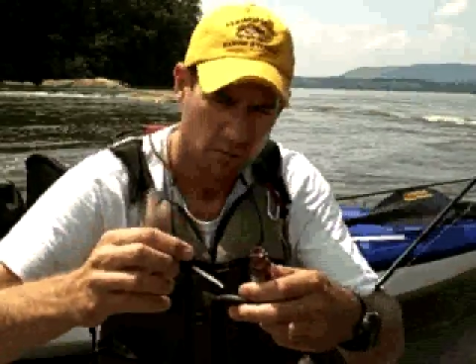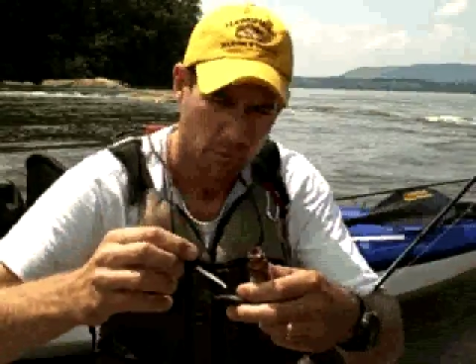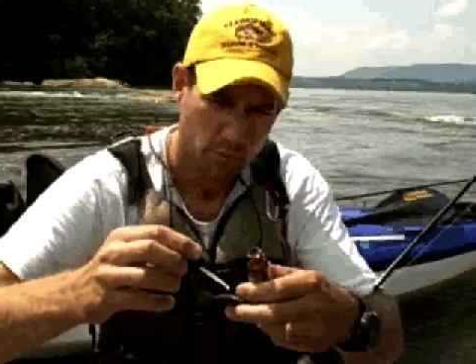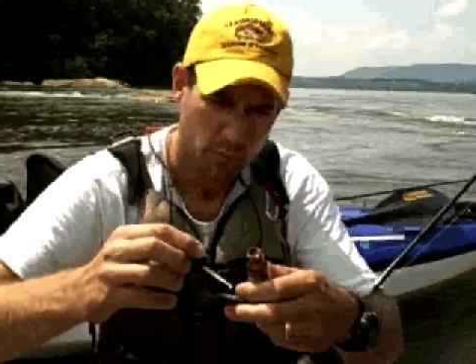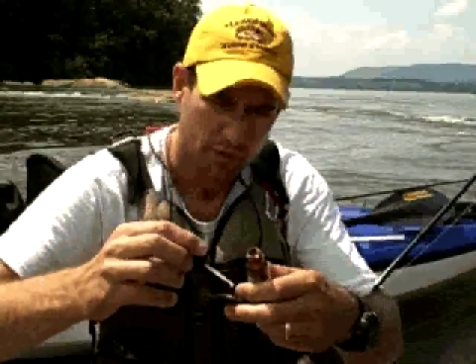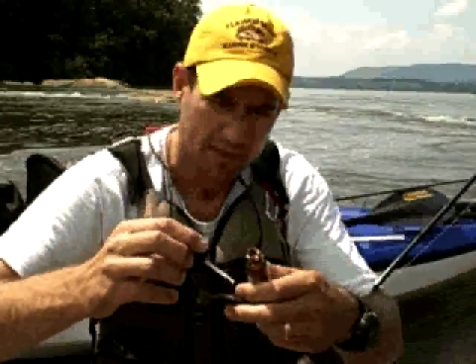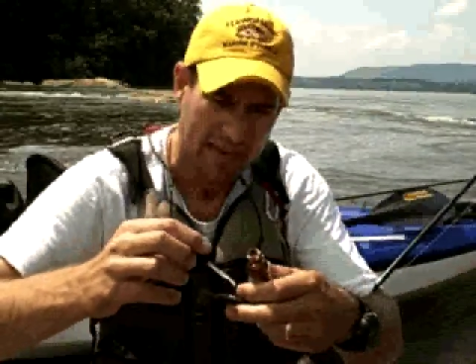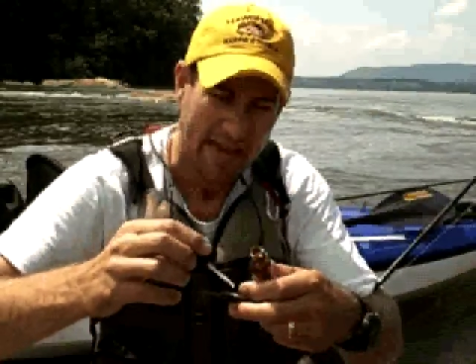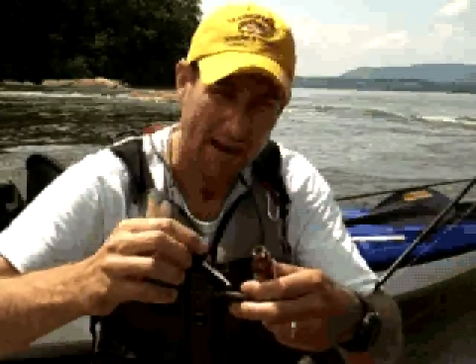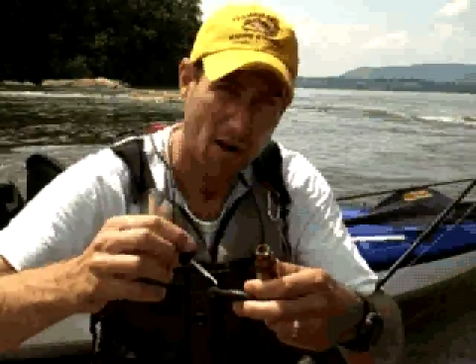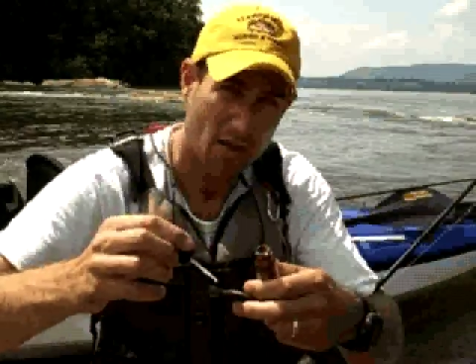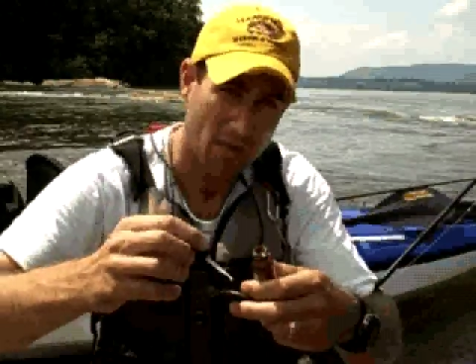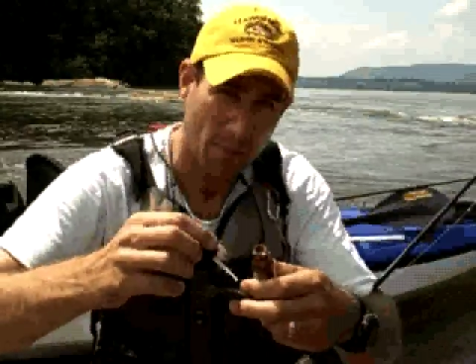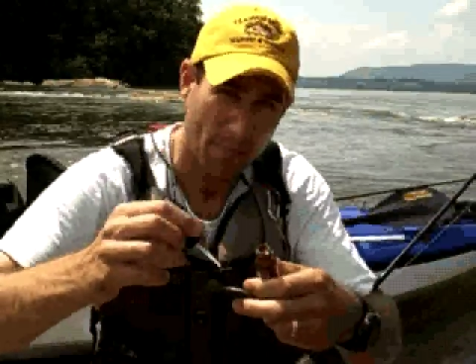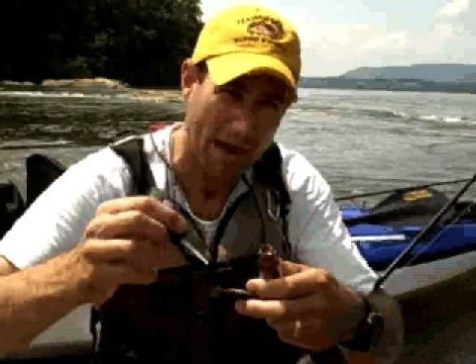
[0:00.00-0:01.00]
put that
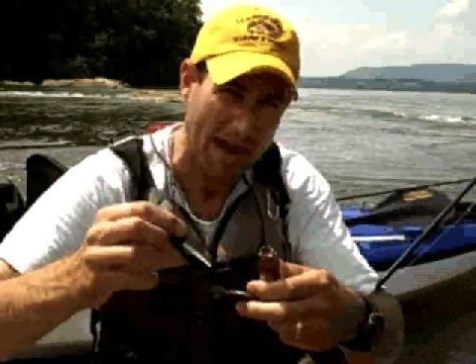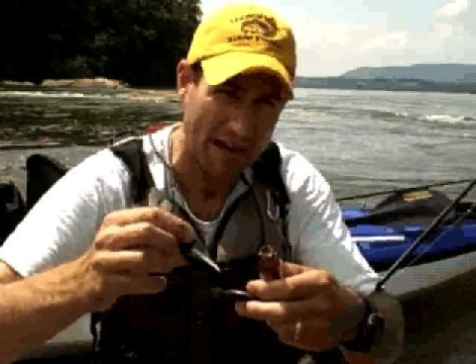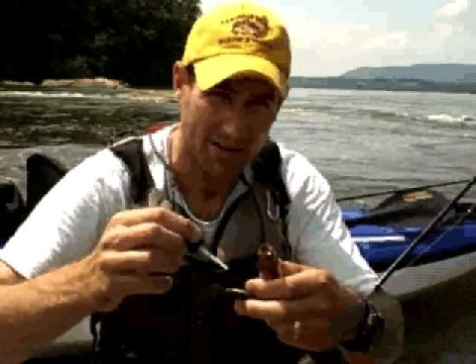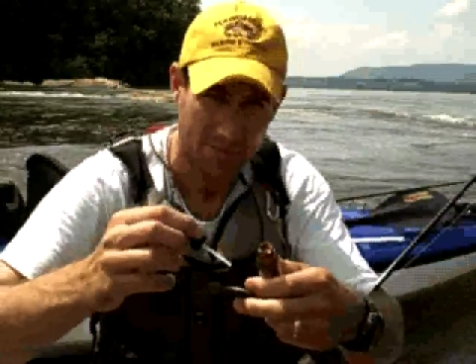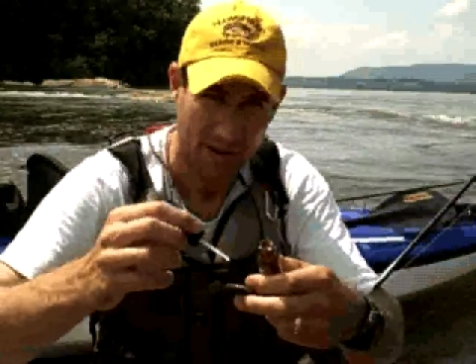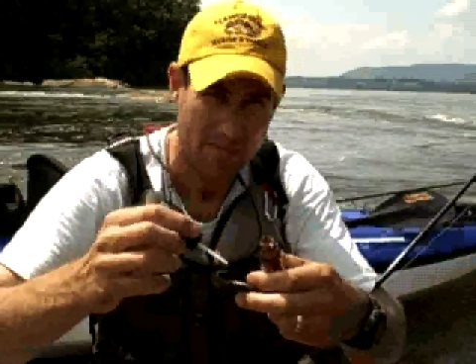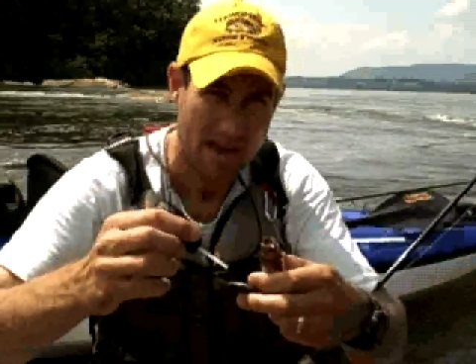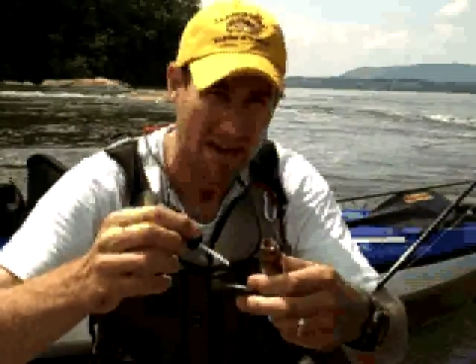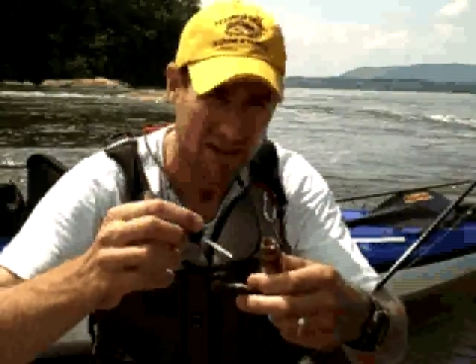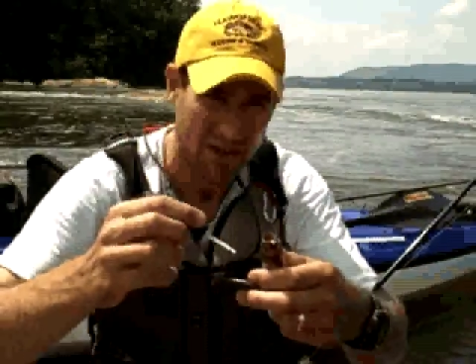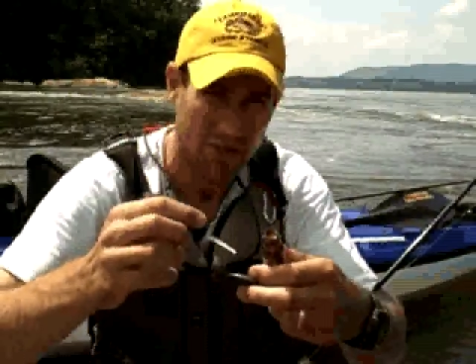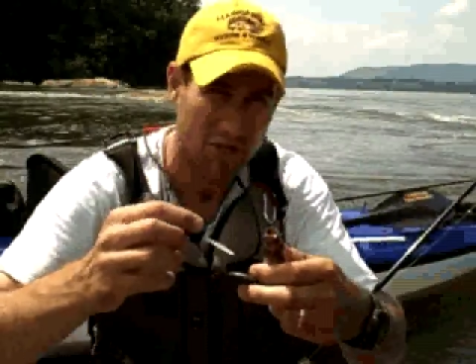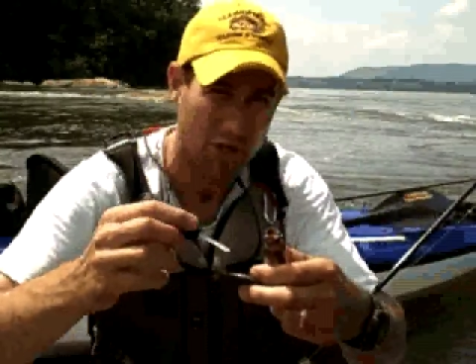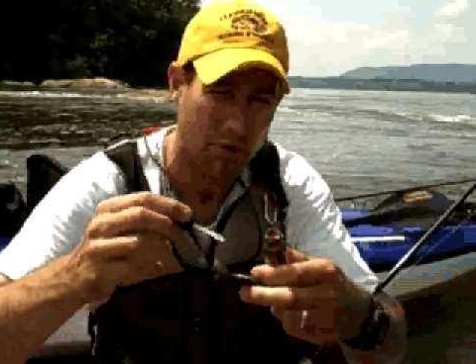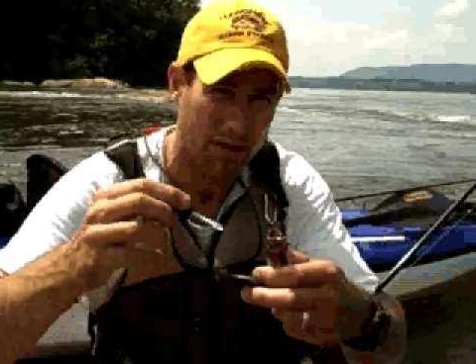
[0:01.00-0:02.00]
on the bottom. I'm not going
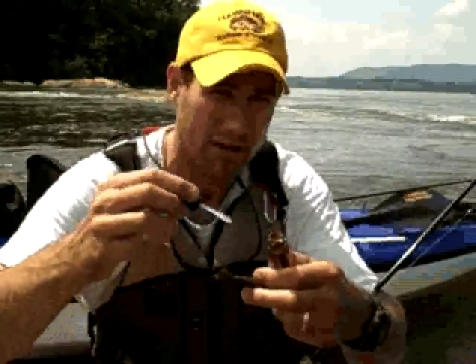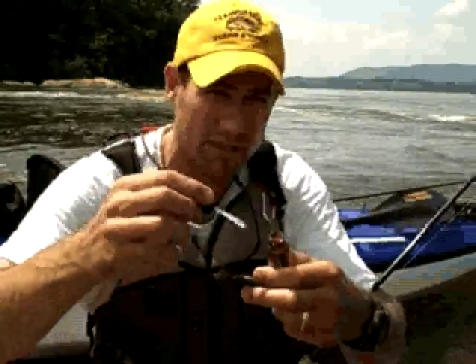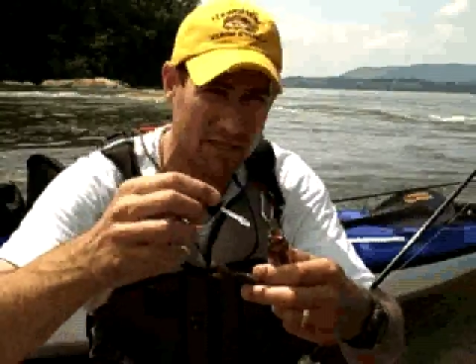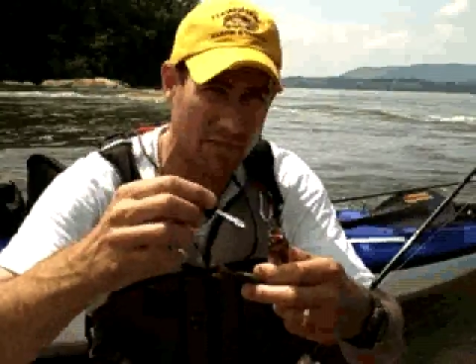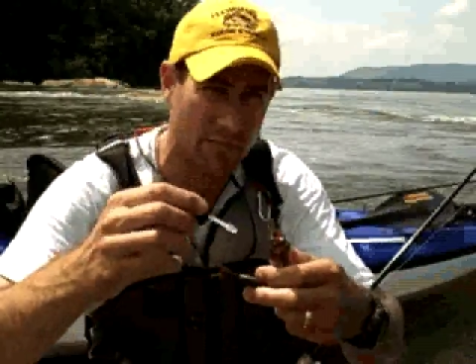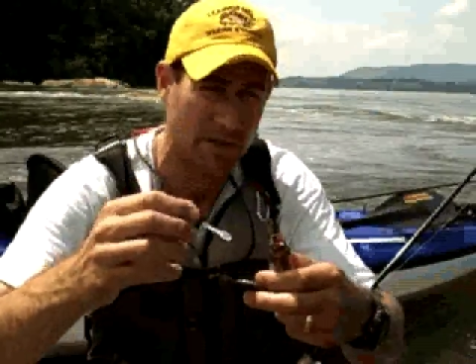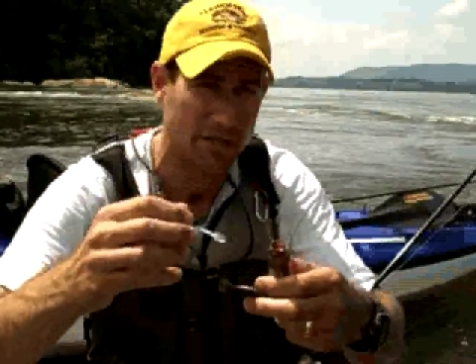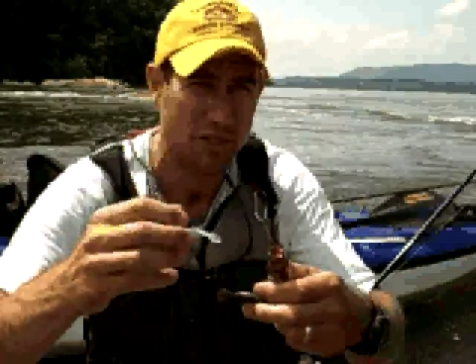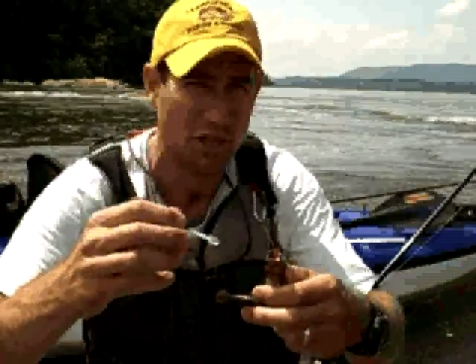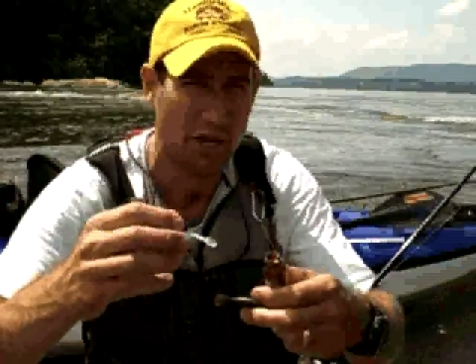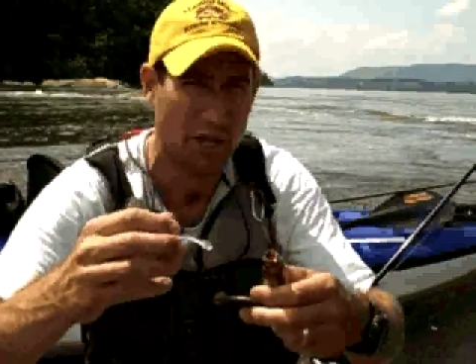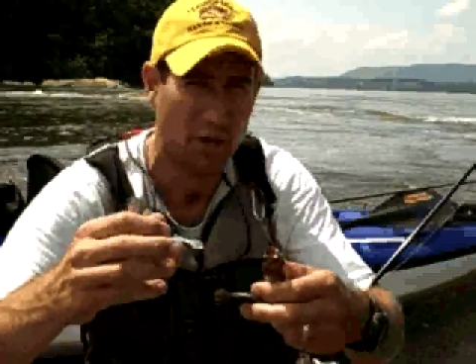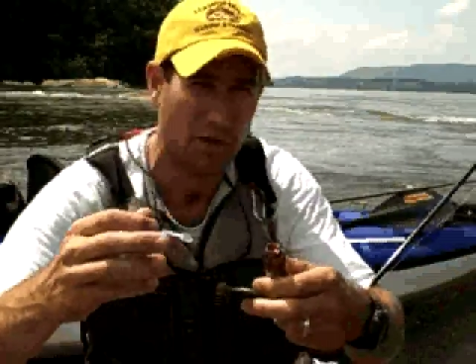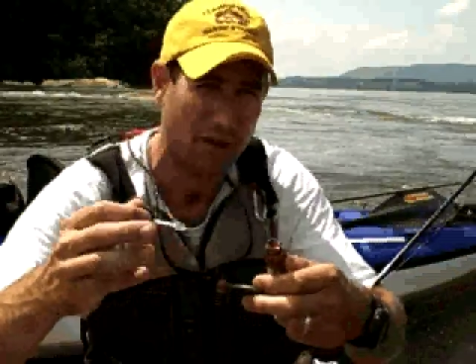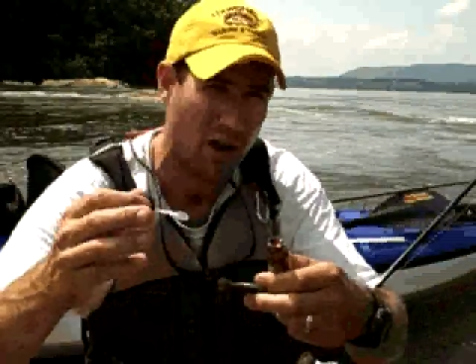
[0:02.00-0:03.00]
to do it because I'm going to show
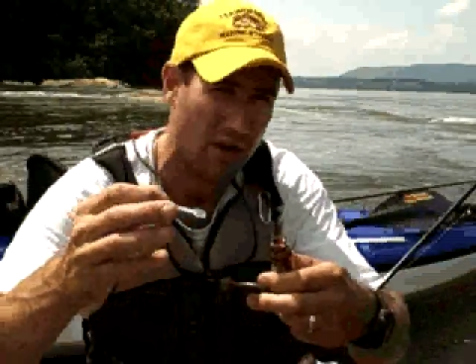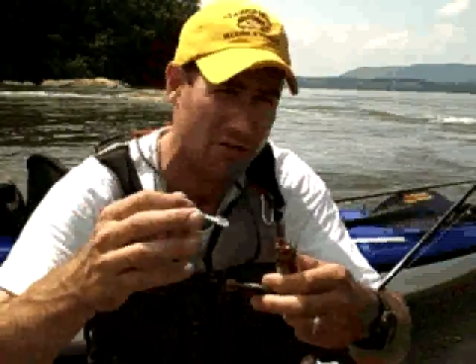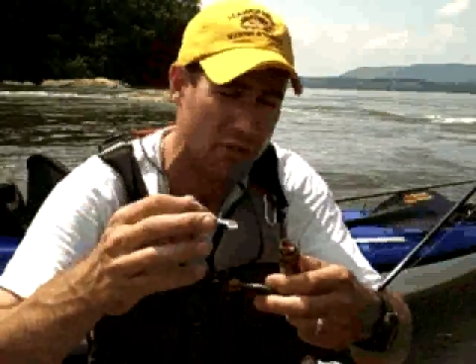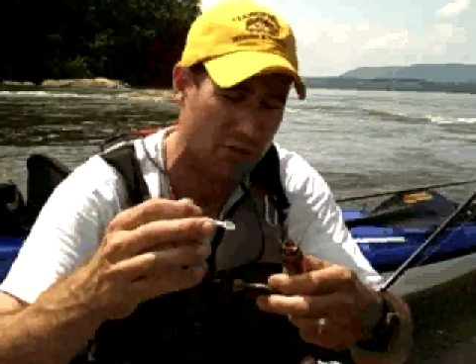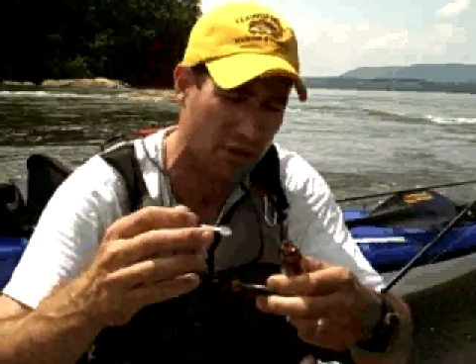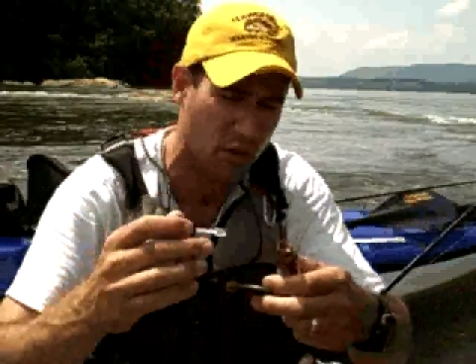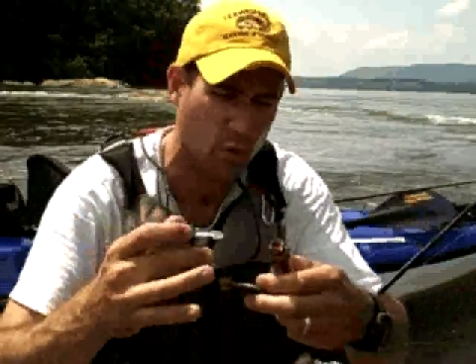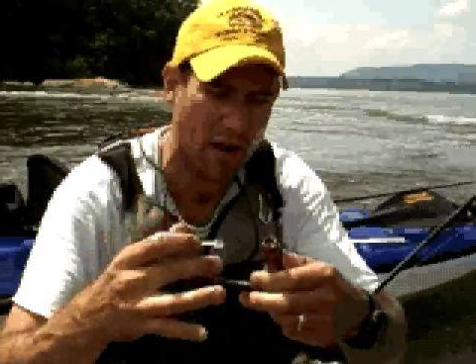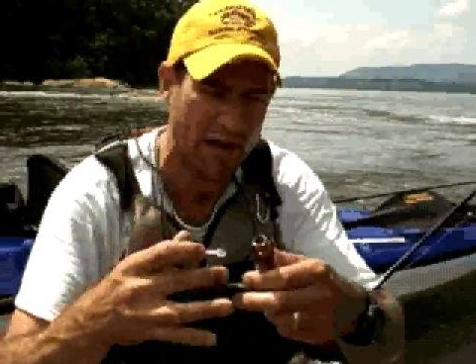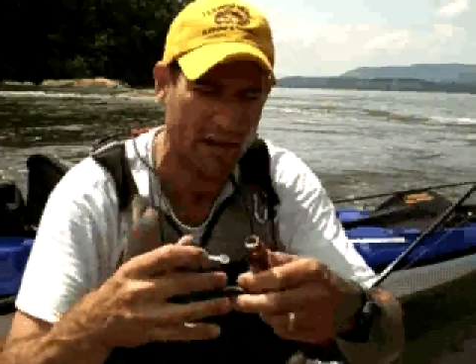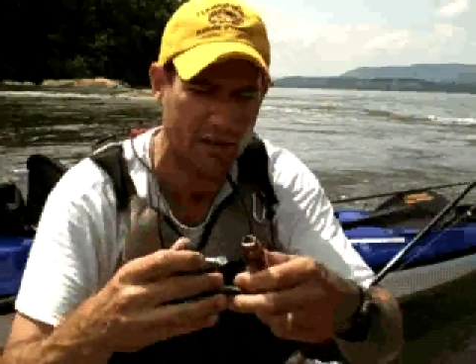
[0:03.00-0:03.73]
you an alternate way to